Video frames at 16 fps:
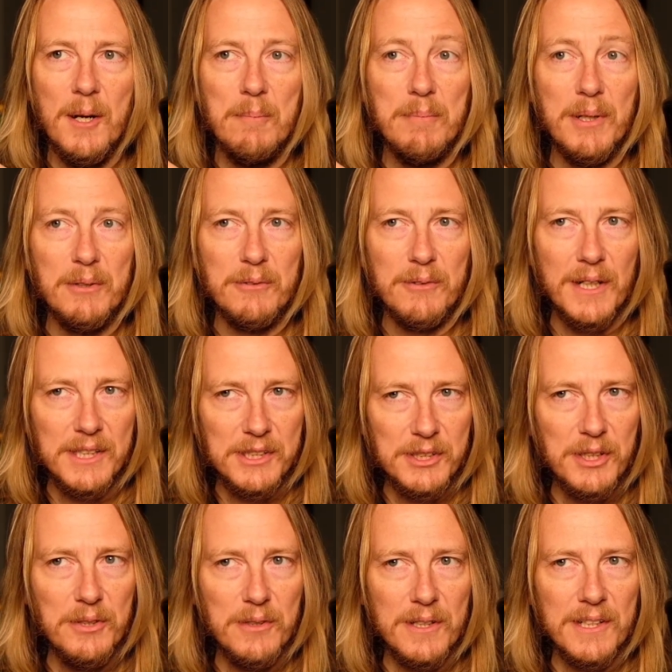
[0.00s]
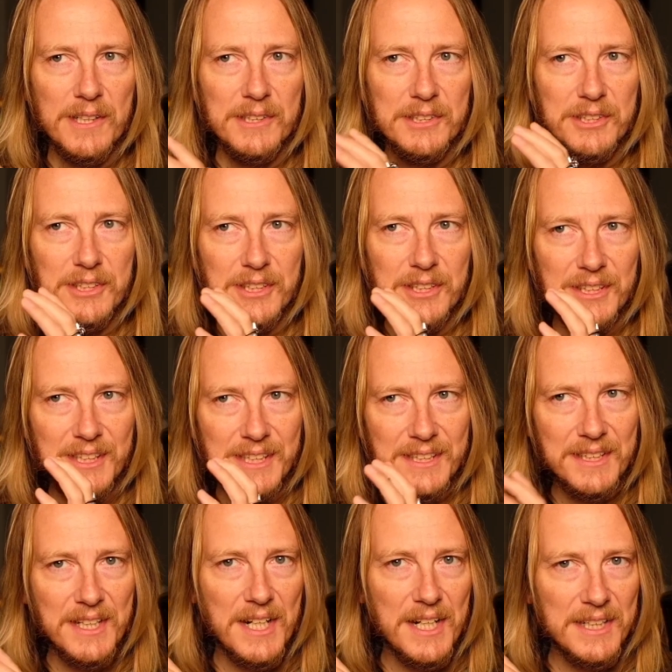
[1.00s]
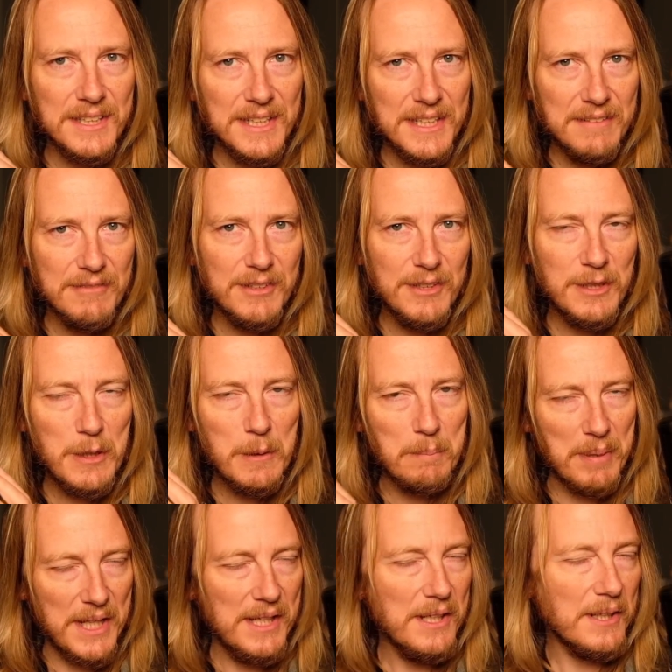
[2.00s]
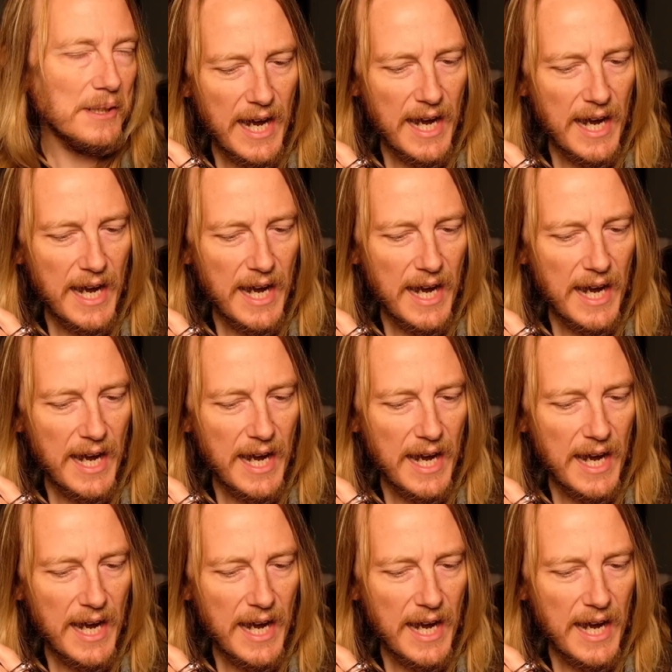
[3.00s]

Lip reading: But RetroArch did not even appear.